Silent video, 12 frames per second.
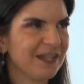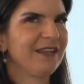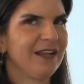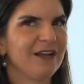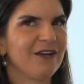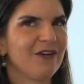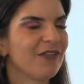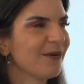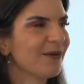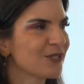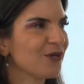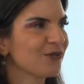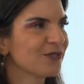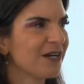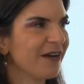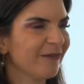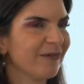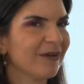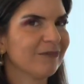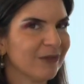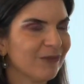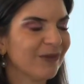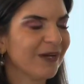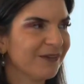And they're like, oh, that was a long time. And I'm like,
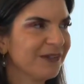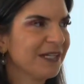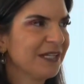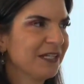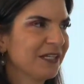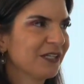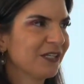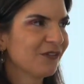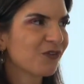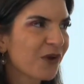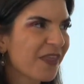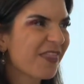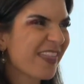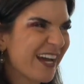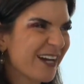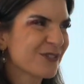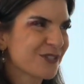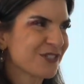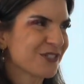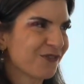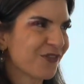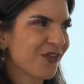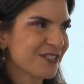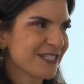well, you've got 1,000 of
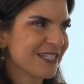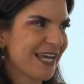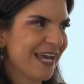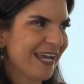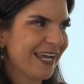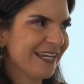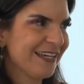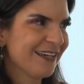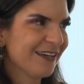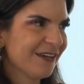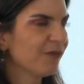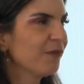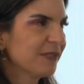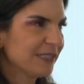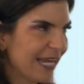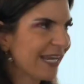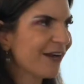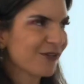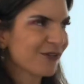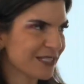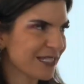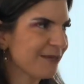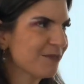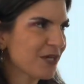those a day. Take out your
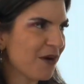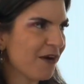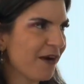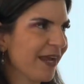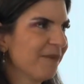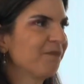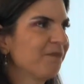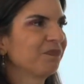sleep time